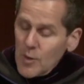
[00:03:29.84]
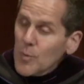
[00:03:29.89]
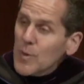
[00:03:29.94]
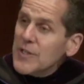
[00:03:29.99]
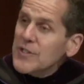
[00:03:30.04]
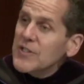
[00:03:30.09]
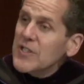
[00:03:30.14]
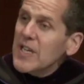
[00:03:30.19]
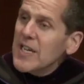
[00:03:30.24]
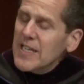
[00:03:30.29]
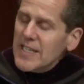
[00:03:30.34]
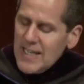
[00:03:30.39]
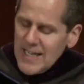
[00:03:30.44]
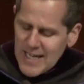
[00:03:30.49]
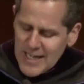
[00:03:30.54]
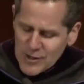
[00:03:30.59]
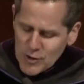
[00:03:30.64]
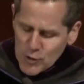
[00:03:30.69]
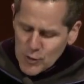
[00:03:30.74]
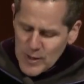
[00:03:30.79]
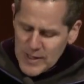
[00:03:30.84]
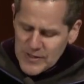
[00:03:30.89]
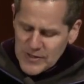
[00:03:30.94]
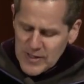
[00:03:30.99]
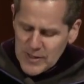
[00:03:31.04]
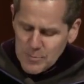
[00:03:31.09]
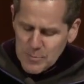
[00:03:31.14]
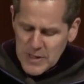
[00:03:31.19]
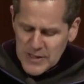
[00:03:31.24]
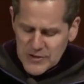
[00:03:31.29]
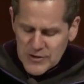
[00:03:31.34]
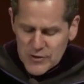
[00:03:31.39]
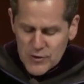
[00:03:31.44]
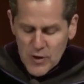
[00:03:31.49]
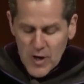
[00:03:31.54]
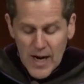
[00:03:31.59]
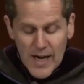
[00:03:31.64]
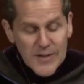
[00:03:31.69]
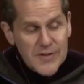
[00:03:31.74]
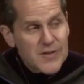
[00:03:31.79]
We see an increasing
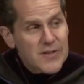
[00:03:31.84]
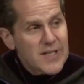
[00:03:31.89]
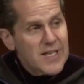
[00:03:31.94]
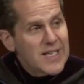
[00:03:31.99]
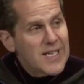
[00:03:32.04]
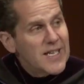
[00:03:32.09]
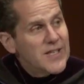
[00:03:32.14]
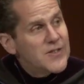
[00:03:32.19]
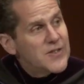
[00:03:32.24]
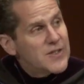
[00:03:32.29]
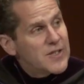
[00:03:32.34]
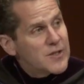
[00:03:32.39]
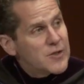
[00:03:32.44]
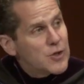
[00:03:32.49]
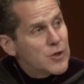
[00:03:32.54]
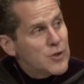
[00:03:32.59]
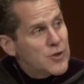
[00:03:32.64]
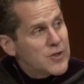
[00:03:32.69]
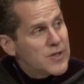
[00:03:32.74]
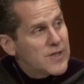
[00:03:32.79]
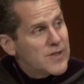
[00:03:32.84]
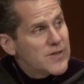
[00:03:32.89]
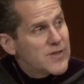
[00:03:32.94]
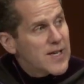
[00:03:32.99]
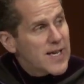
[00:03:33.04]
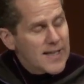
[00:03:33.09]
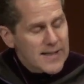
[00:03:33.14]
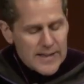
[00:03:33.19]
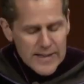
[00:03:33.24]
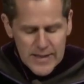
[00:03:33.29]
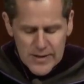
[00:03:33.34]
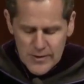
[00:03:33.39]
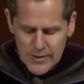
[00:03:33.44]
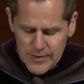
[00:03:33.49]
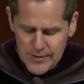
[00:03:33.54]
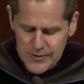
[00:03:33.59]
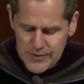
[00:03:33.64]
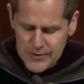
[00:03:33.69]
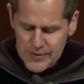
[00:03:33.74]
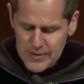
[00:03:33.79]
mistrust in institutions and
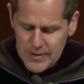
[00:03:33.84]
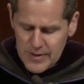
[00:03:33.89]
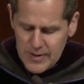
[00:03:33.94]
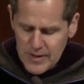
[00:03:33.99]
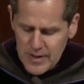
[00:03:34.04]
leaders.